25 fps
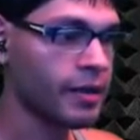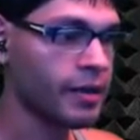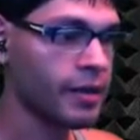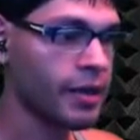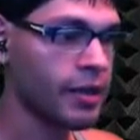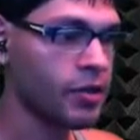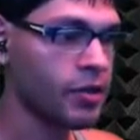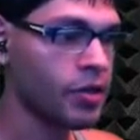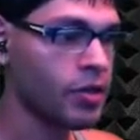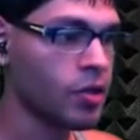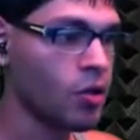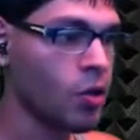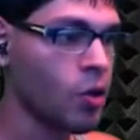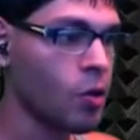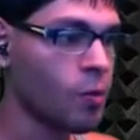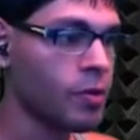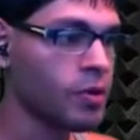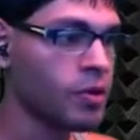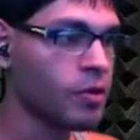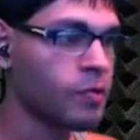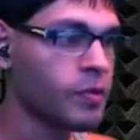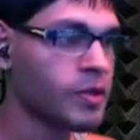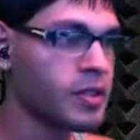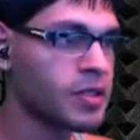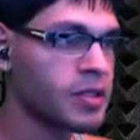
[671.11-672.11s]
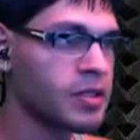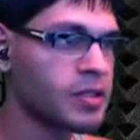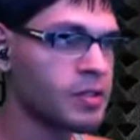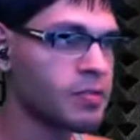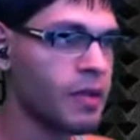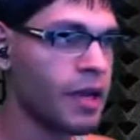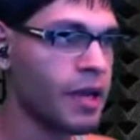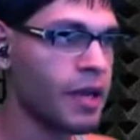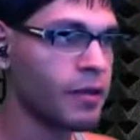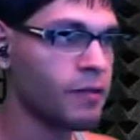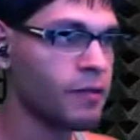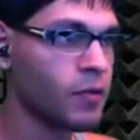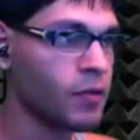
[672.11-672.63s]
Now you can open the resource
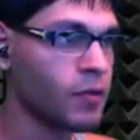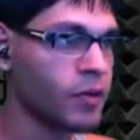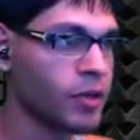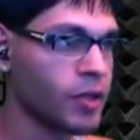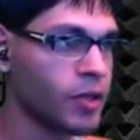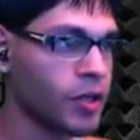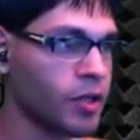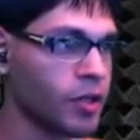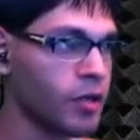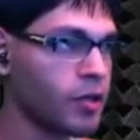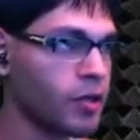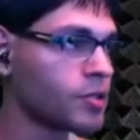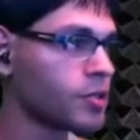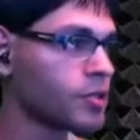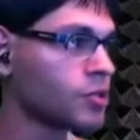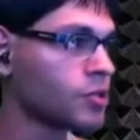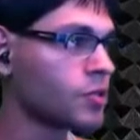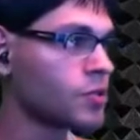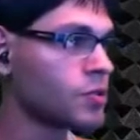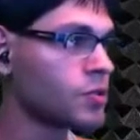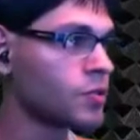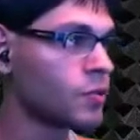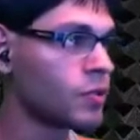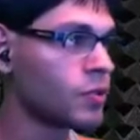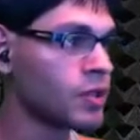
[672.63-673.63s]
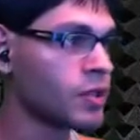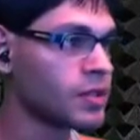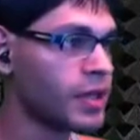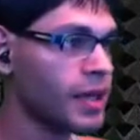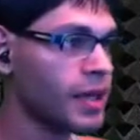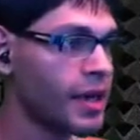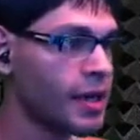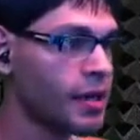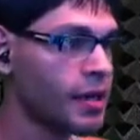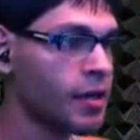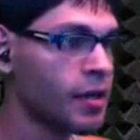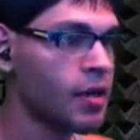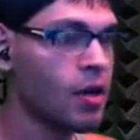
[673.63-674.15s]
pack folder here and it shows you where it's
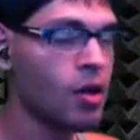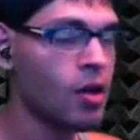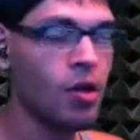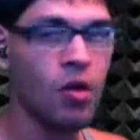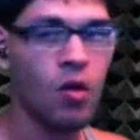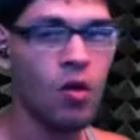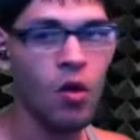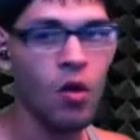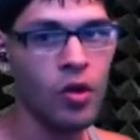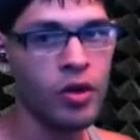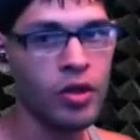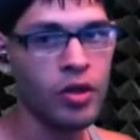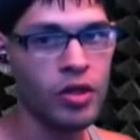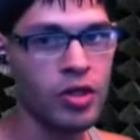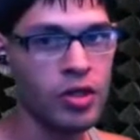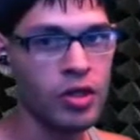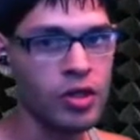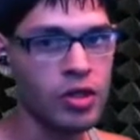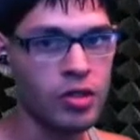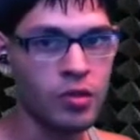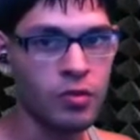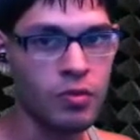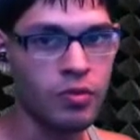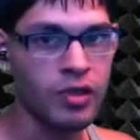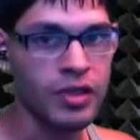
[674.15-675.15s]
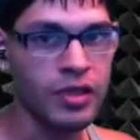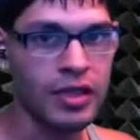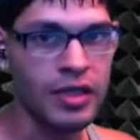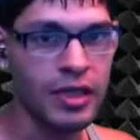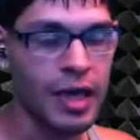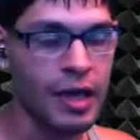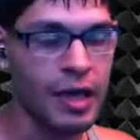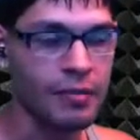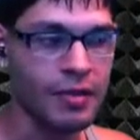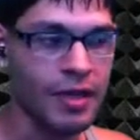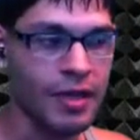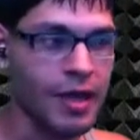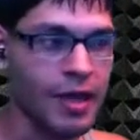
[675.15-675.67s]
at, or you can just do
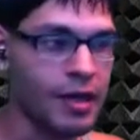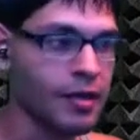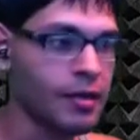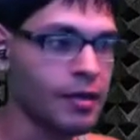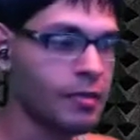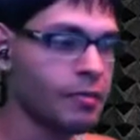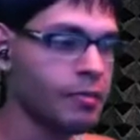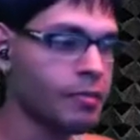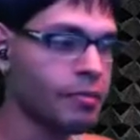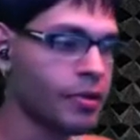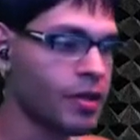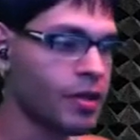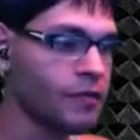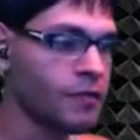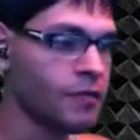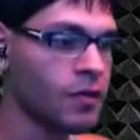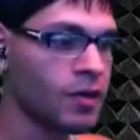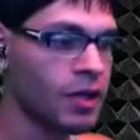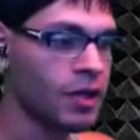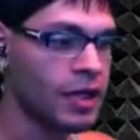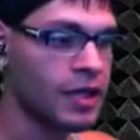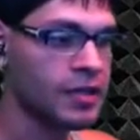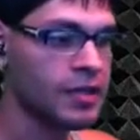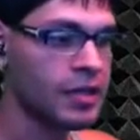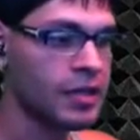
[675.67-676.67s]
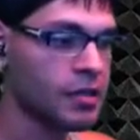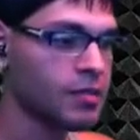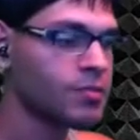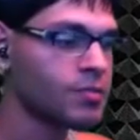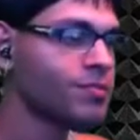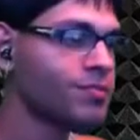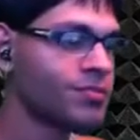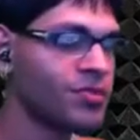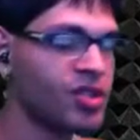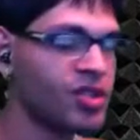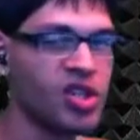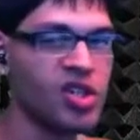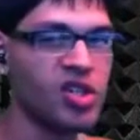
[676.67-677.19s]
%appdata. But if you're lazy,
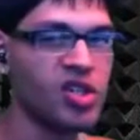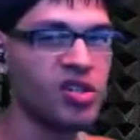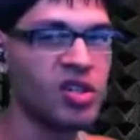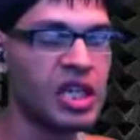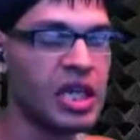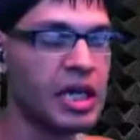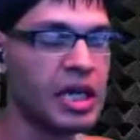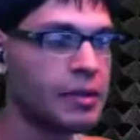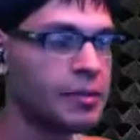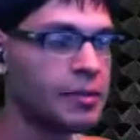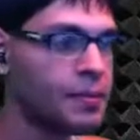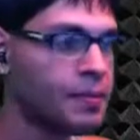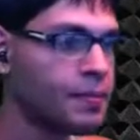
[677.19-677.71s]
you can do that.